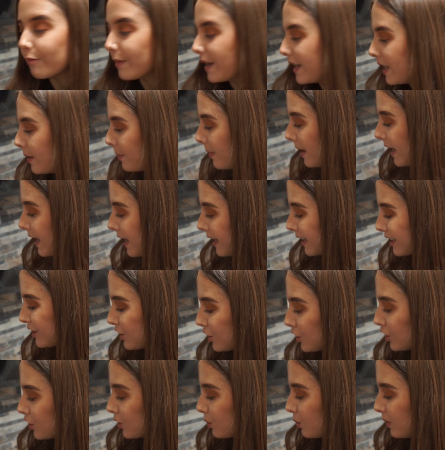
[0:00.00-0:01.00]
we made it back
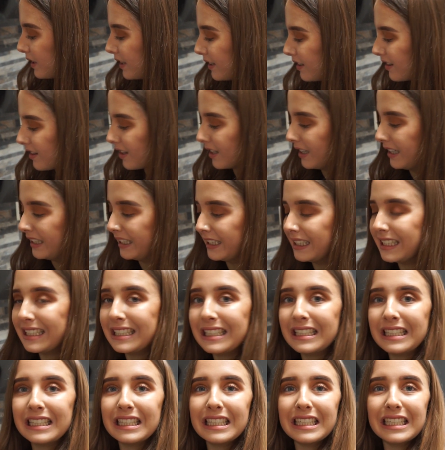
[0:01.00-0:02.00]
just with
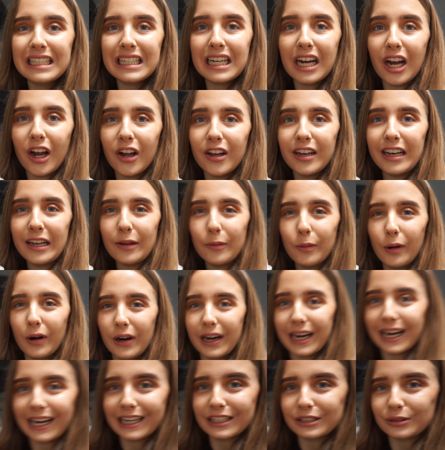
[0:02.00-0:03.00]
only
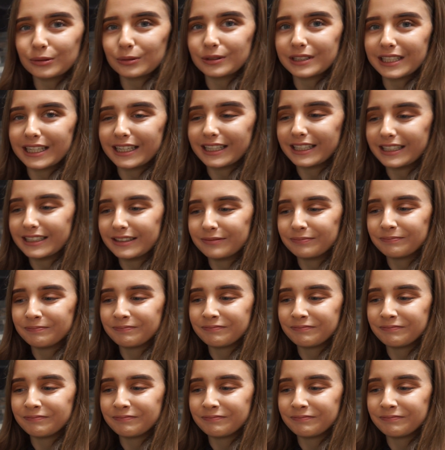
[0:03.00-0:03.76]
one casualty.